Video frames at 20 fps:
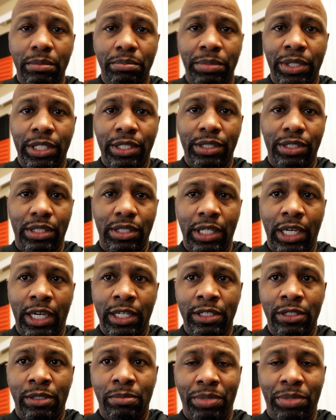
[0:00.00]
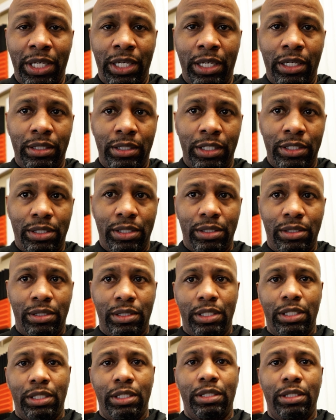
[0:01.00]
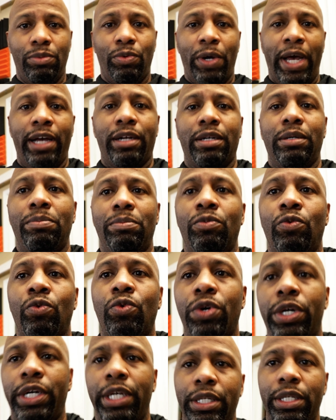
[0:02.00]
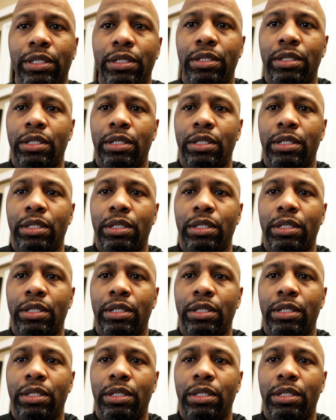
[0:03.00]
but it's not as big. This is the Wacom One.